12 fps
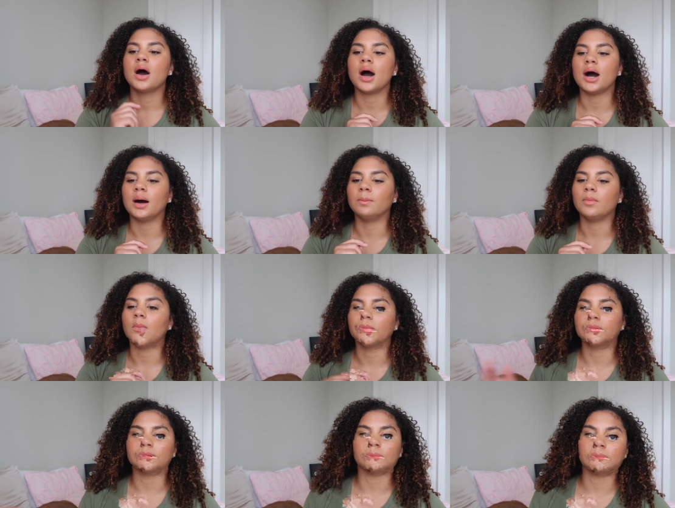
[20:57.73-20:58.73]
um,
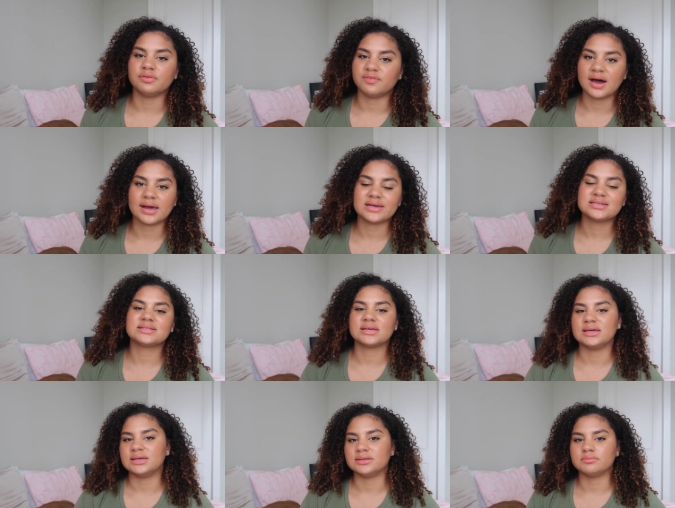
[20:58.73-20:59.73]
on your device
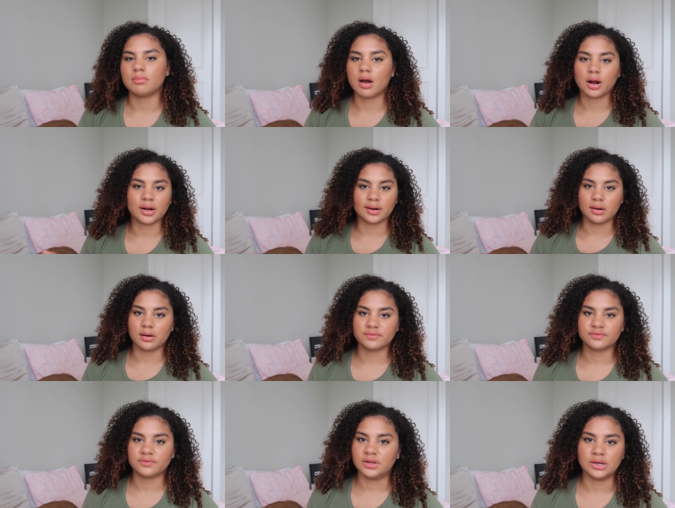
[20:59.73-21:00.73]
and mark it off,
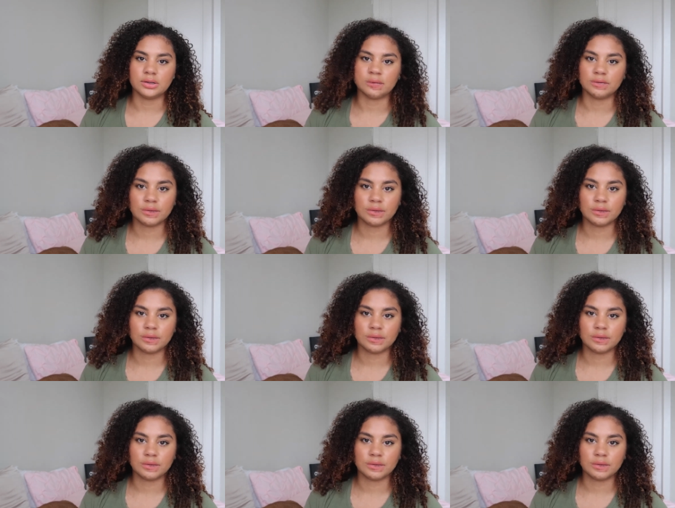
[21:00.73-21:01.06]
you know,